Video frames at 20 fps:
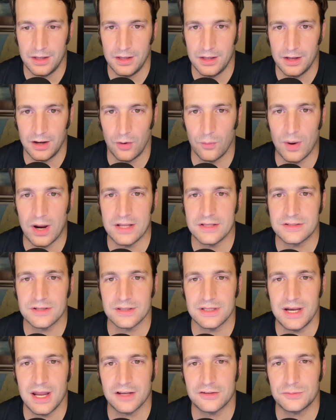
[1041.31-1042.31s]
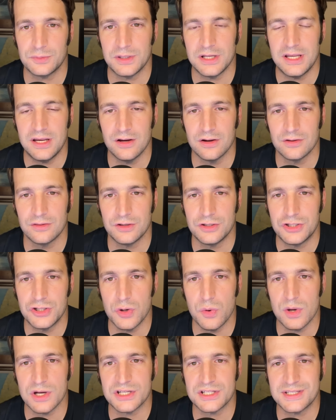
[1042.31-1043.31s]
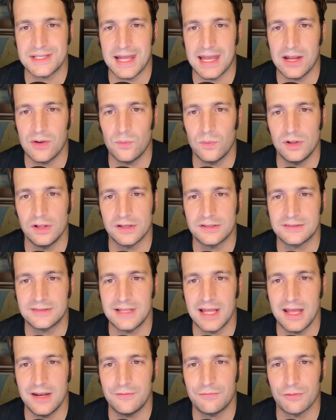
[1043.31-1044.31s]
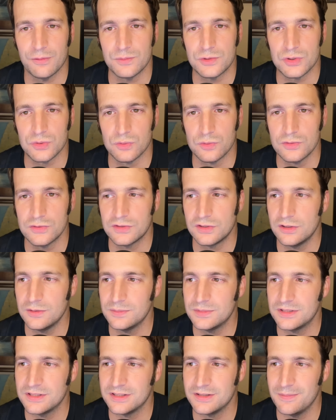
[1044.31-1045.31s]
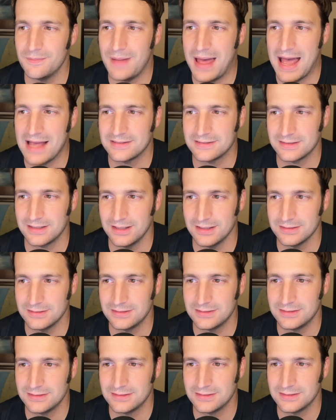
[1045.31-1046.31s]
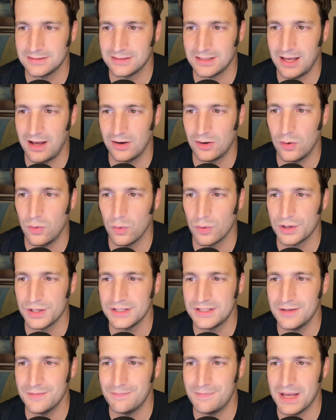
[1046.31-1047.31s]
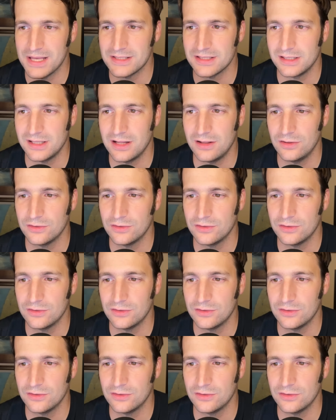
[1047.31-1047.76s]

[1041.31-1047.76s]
All right, so the next one here, the Jewish state will extend from Jerusalem to Damascus, according to Bezalel